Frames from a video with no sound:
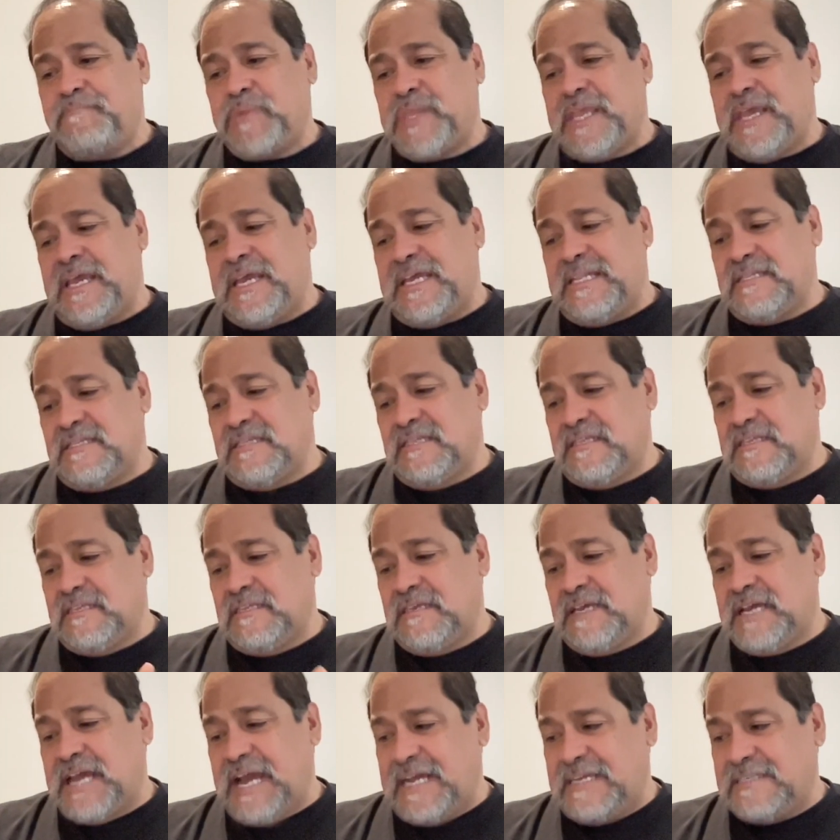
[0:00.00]
And the
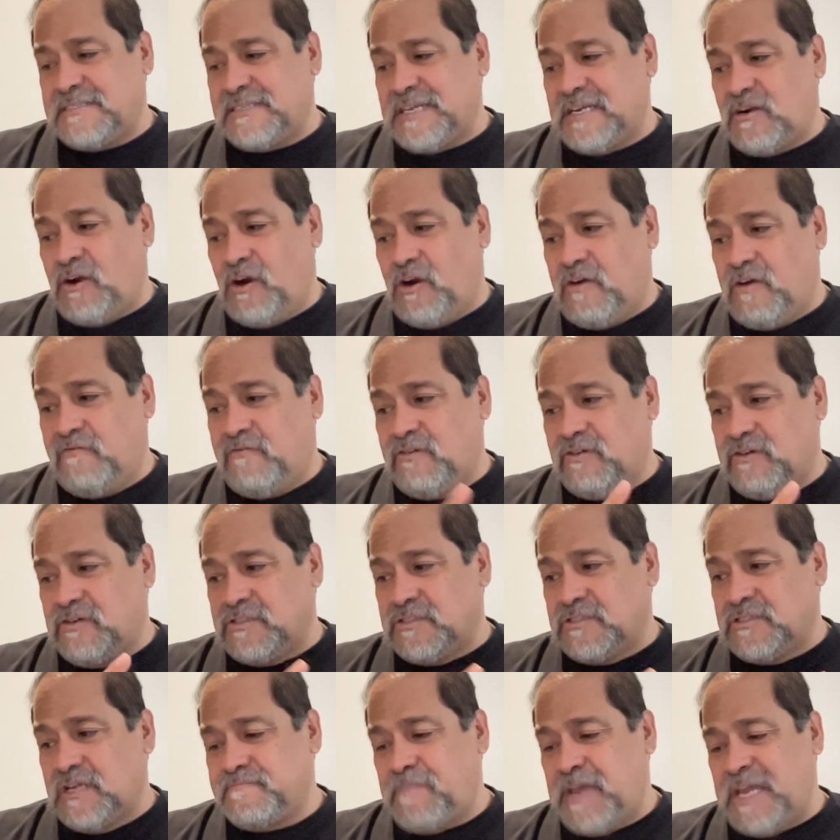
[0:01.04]
guys at
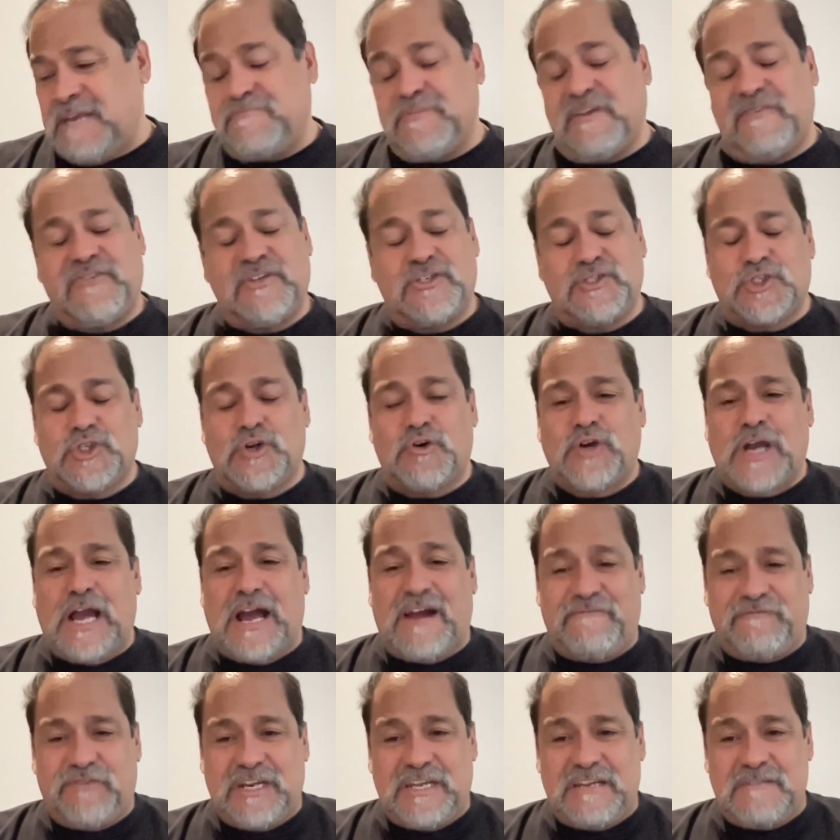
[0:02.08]
Harvard made me feel so
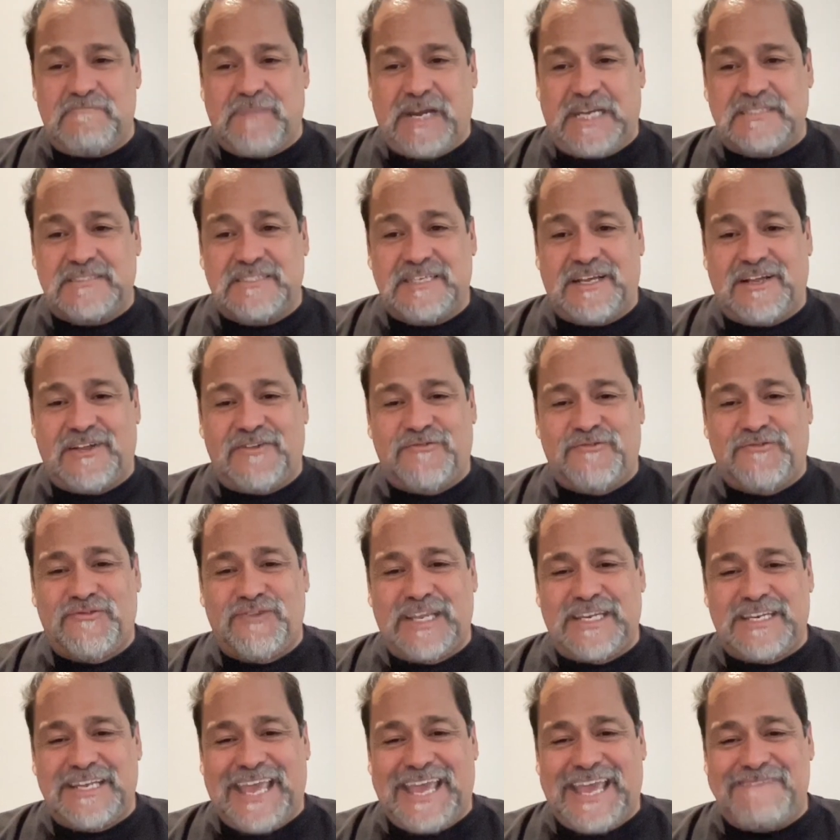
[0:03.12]
confident in myself
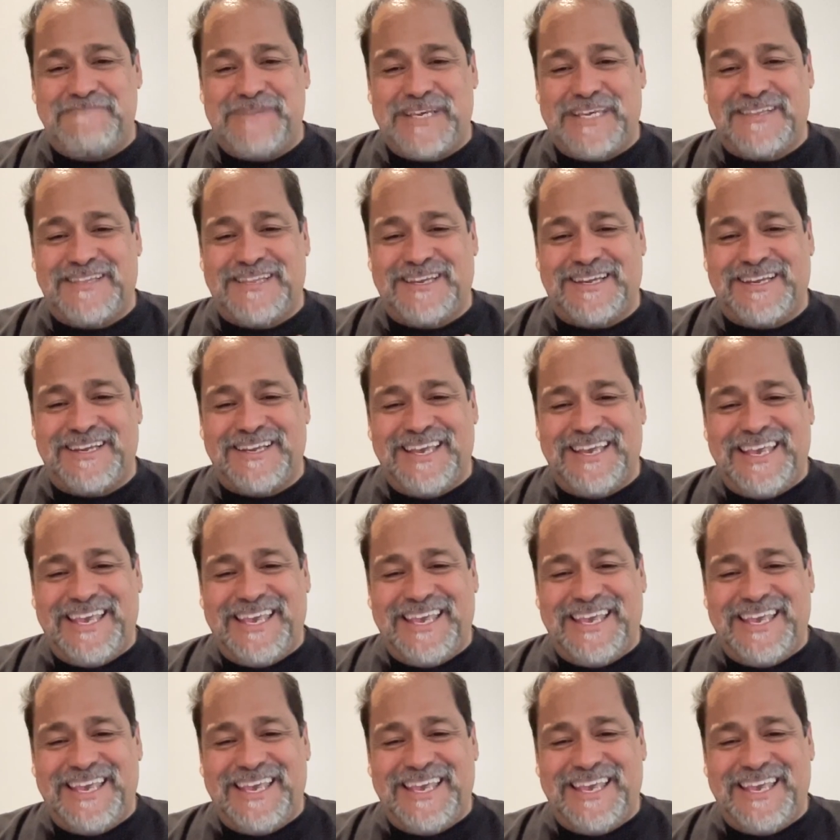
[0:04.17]
and gave me the,